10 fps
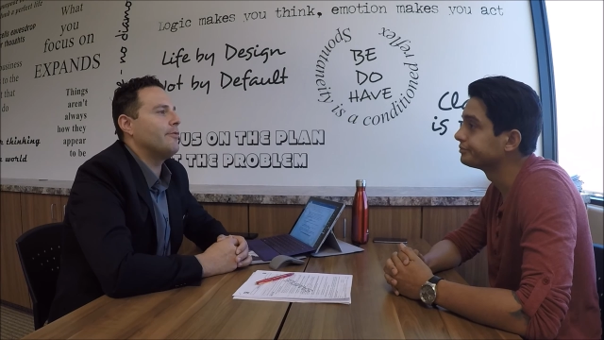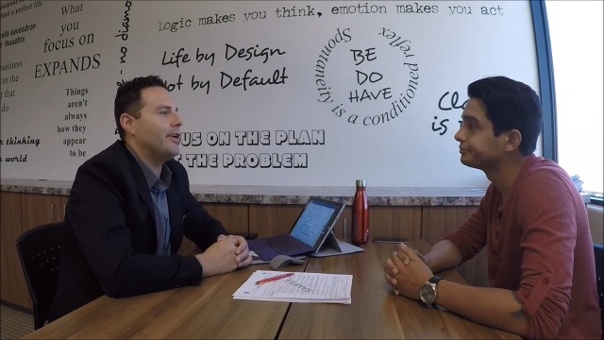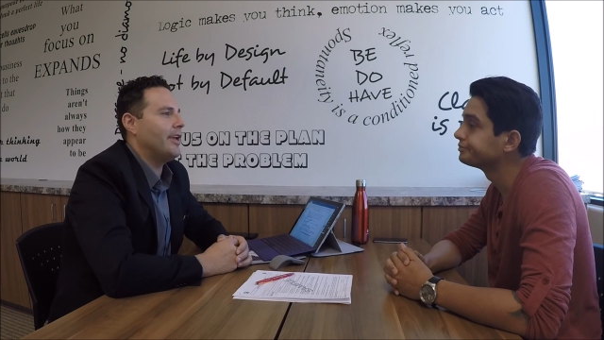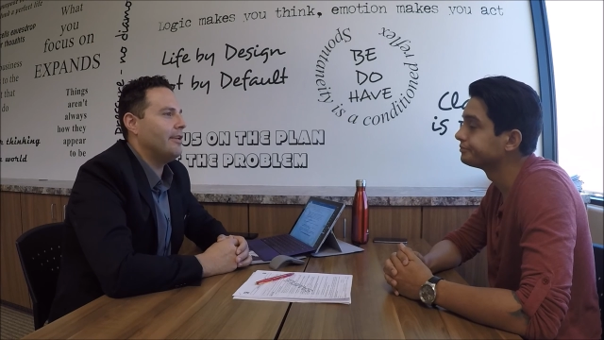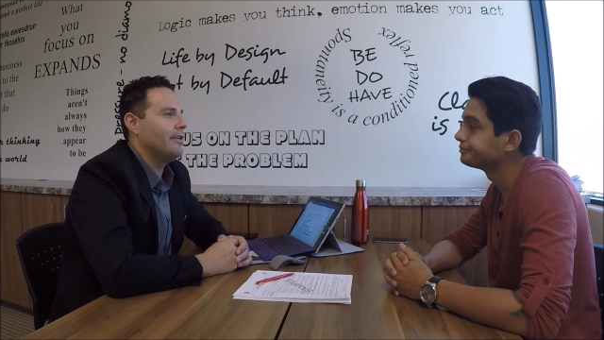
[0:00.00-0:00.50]

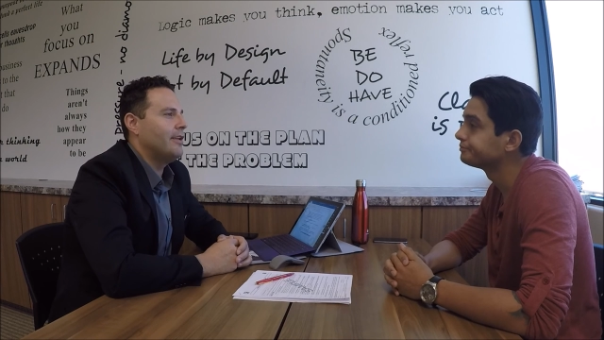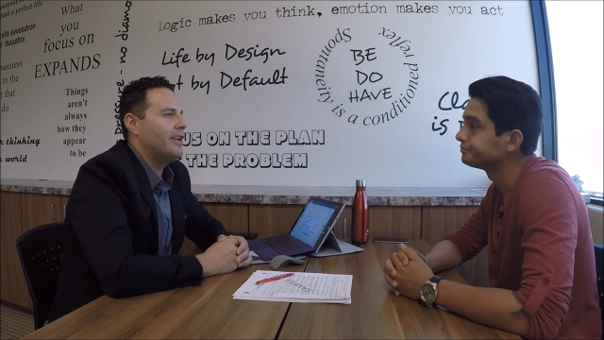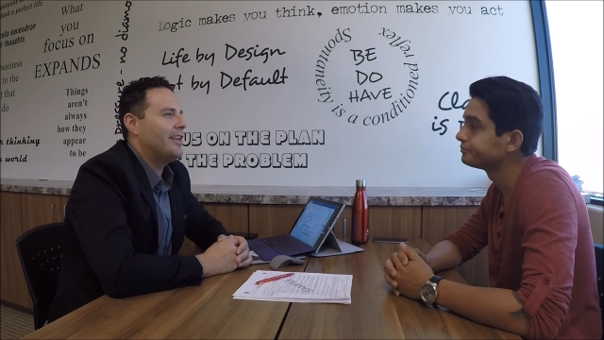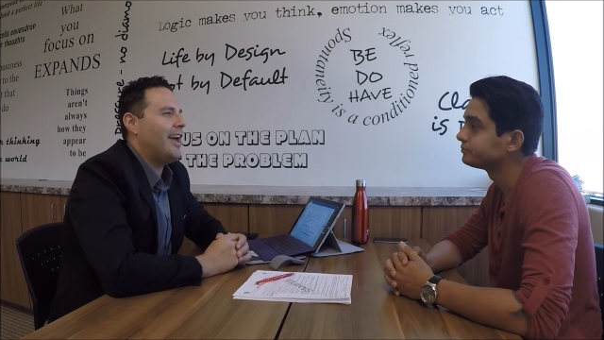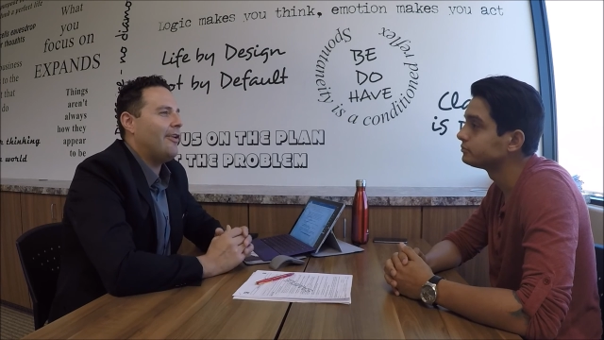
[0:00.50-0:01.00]
Speaker 1: Right.
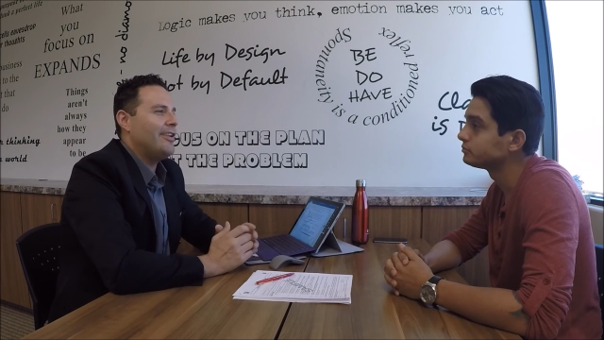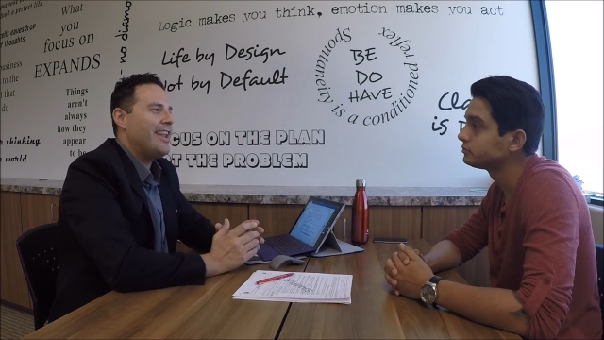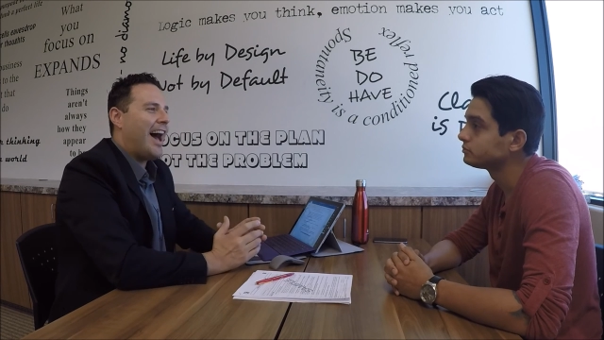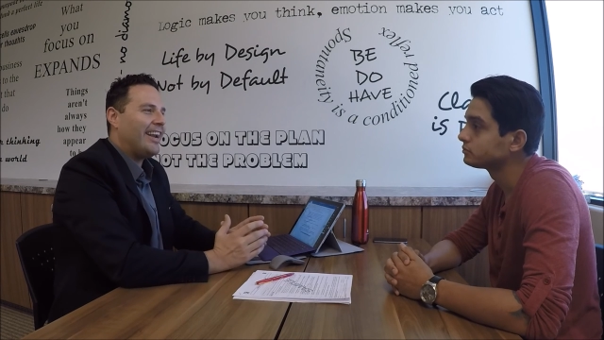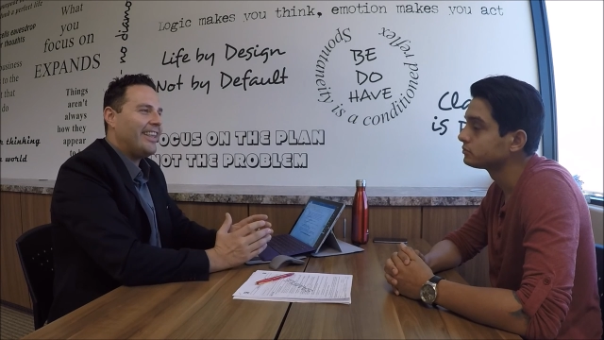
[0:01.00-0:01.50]
Now,
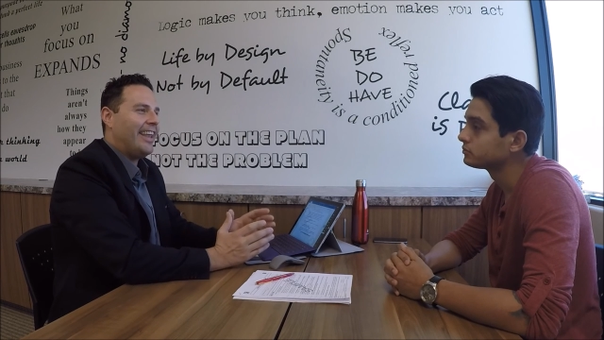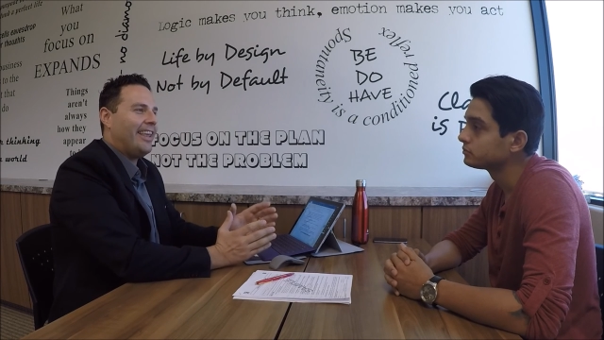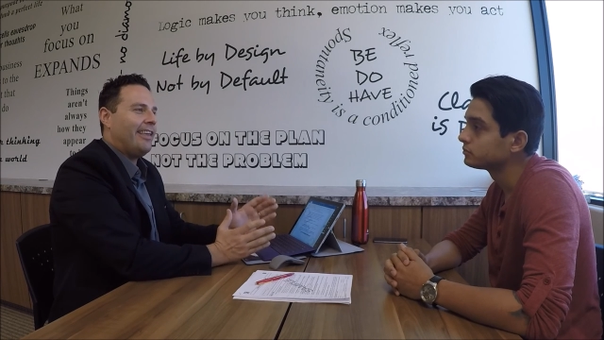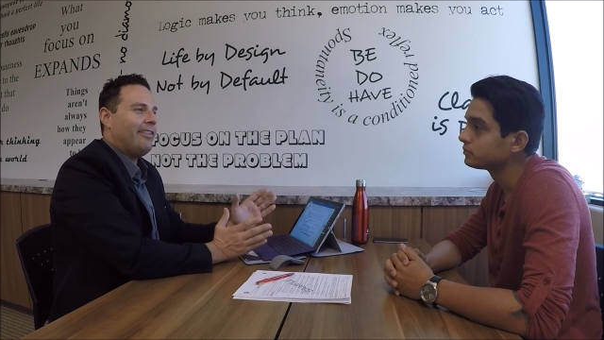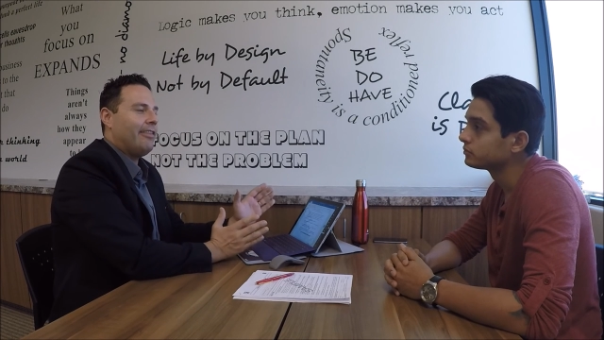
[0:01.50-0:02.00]
not
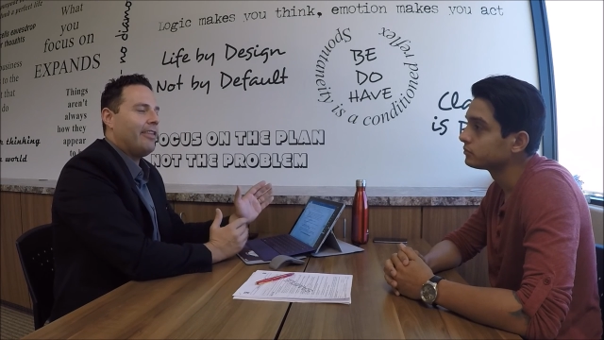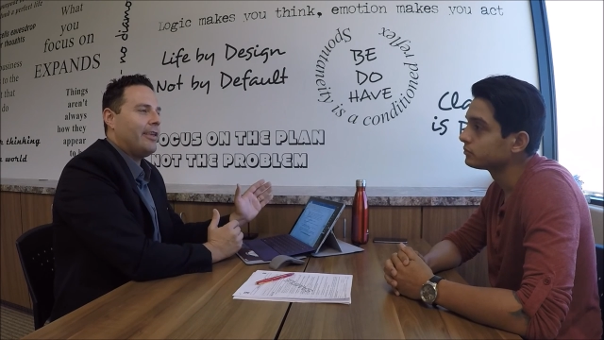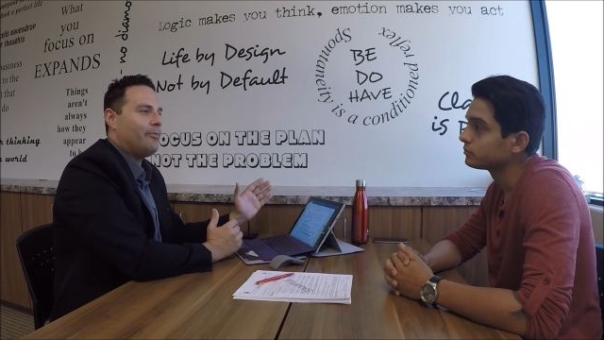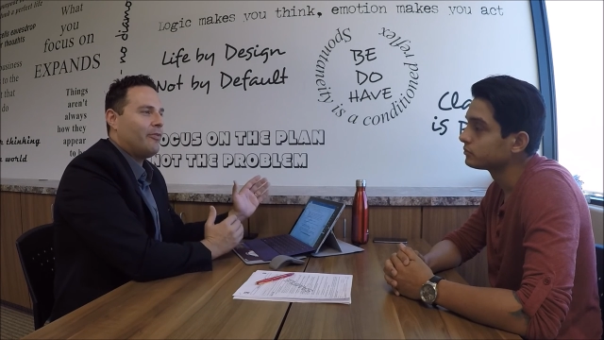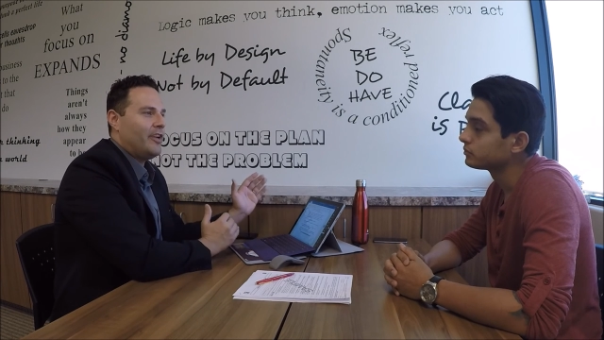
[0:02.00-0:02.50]
getting
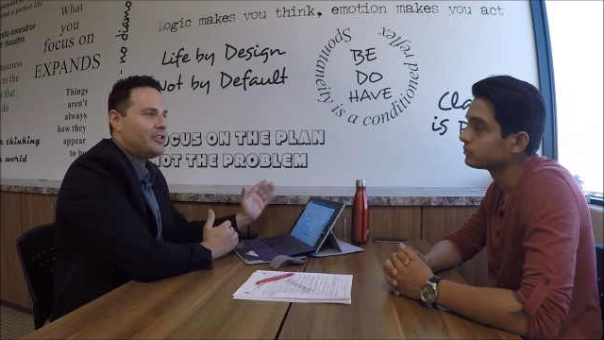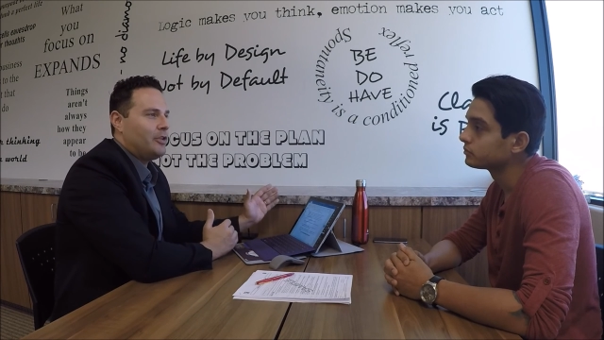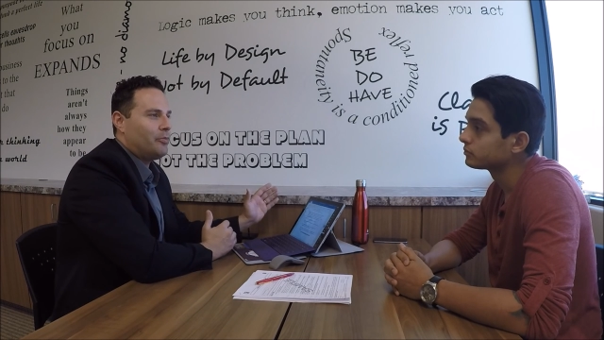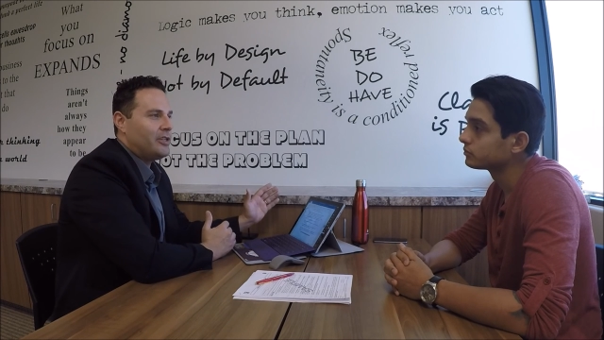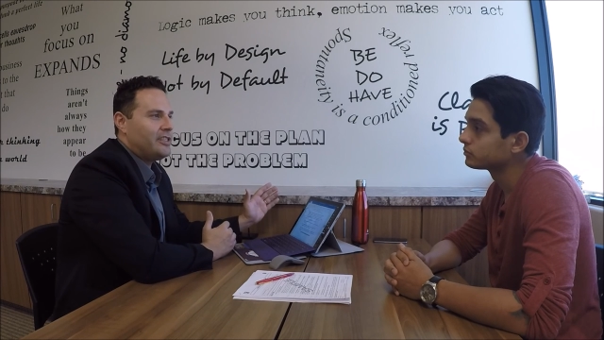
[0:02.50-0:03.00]
the
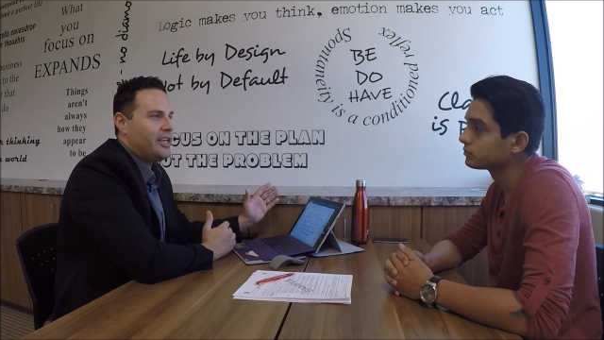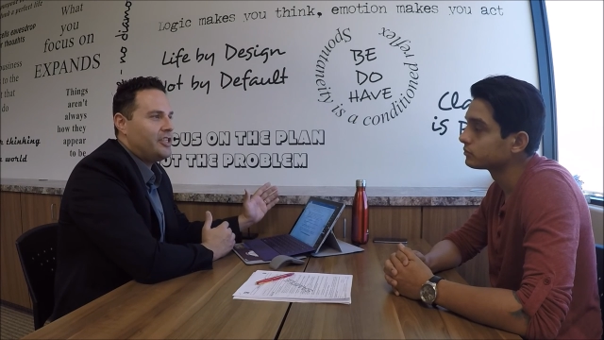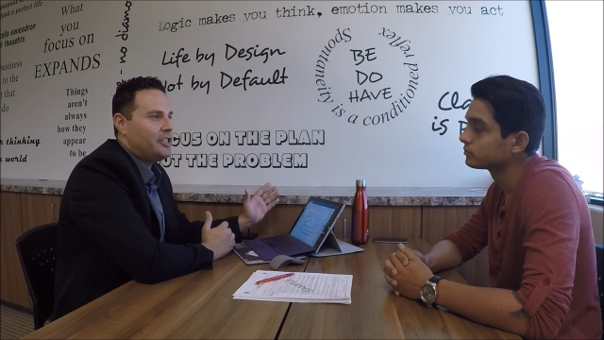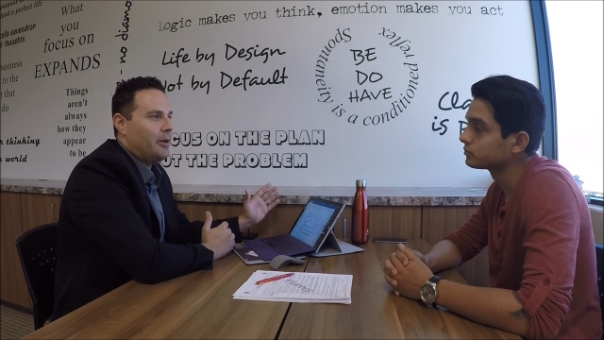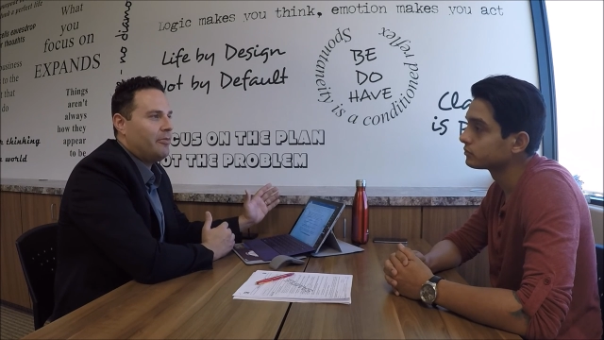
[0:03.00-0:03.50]
professional
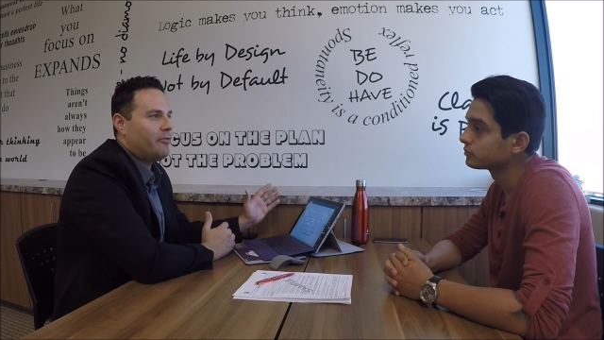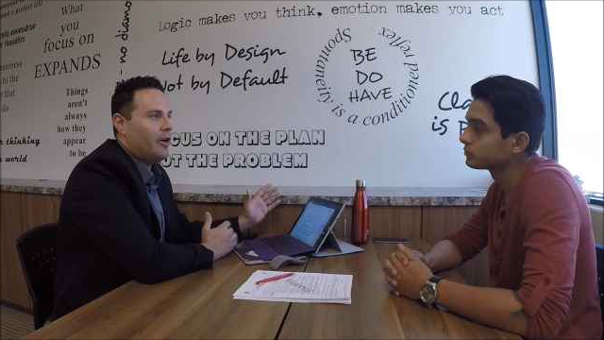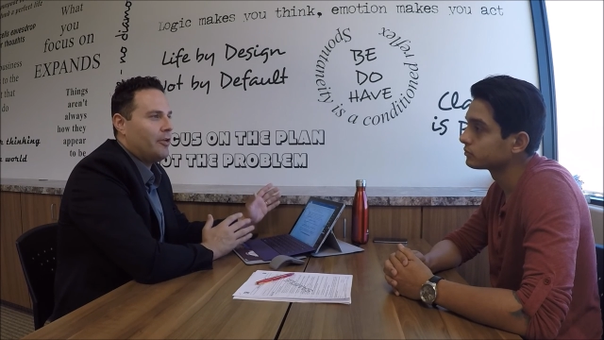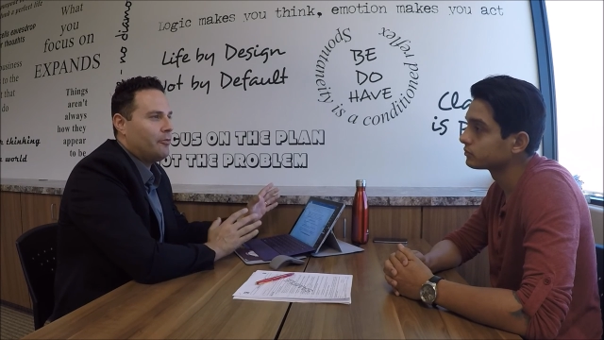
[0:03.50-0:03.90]
presentation up front